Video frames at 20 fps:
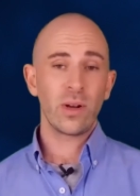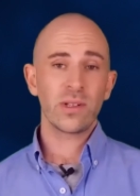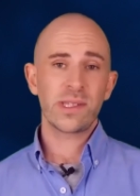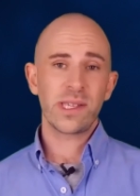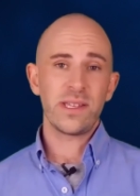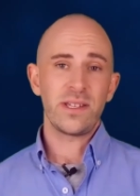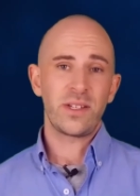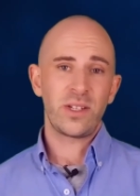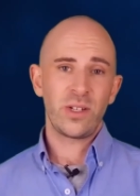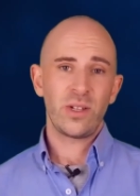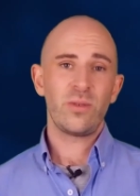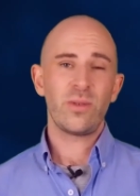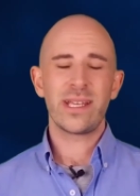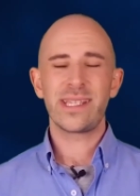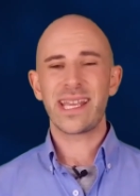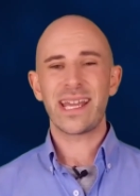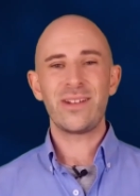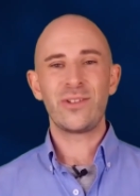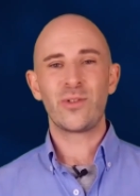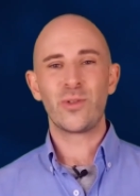Mozi-Q
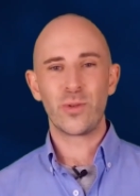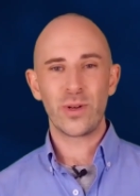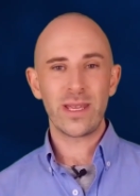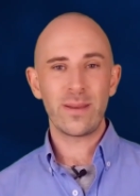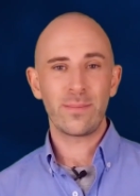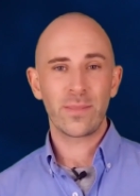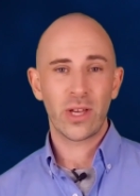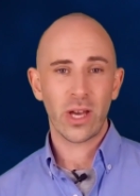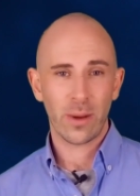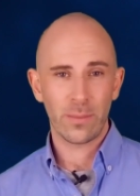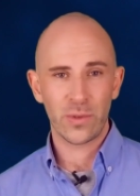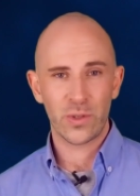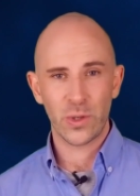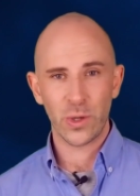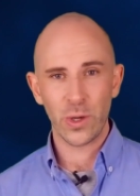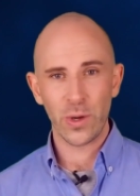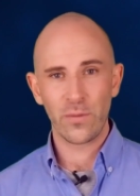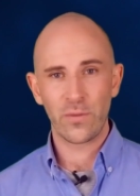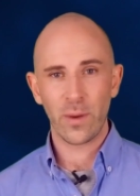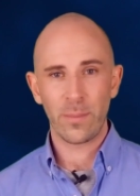is a dream come
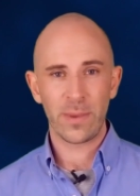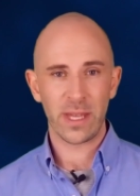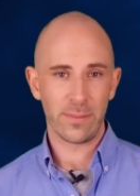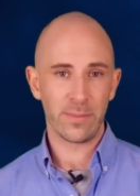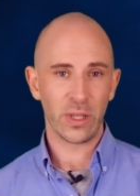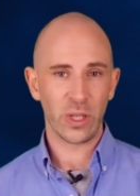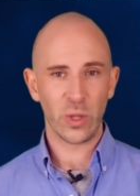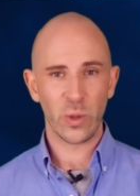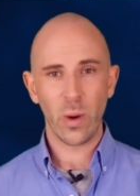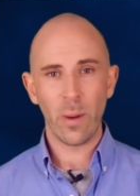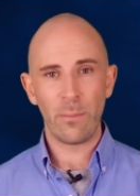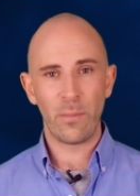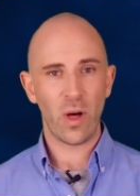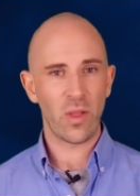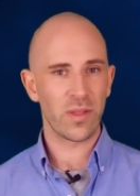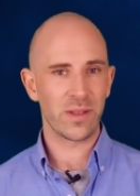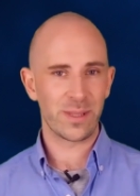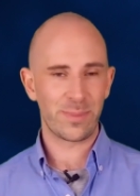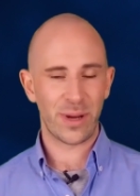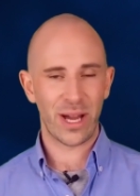true for people who are
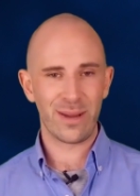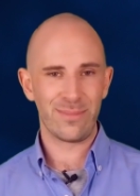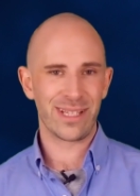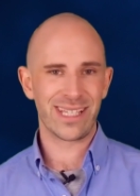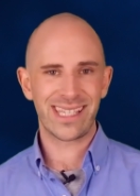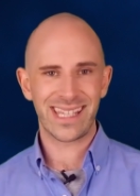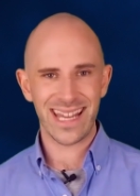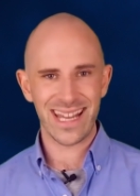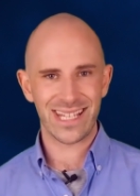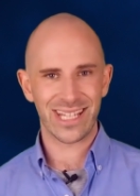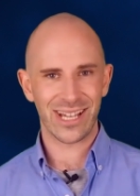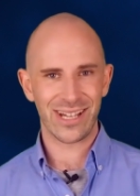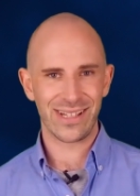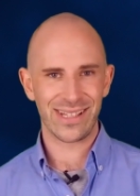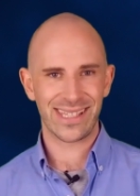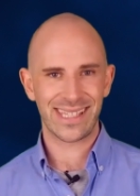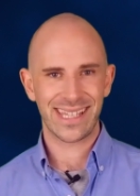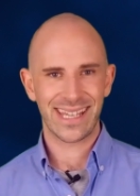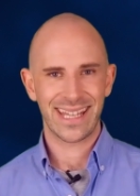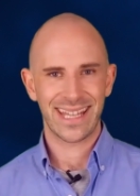bothered by
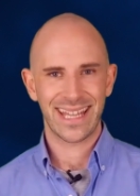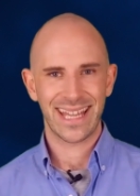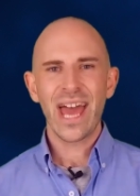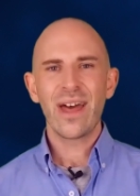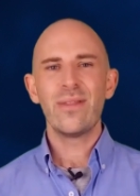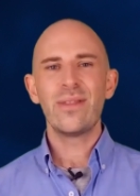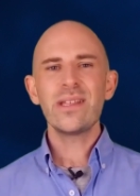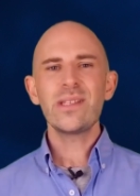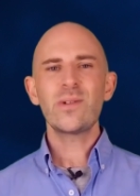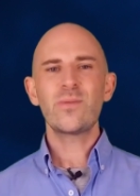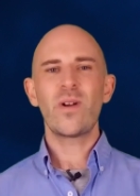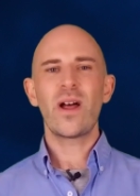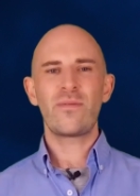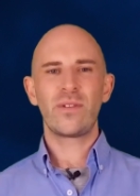mosquitoes. This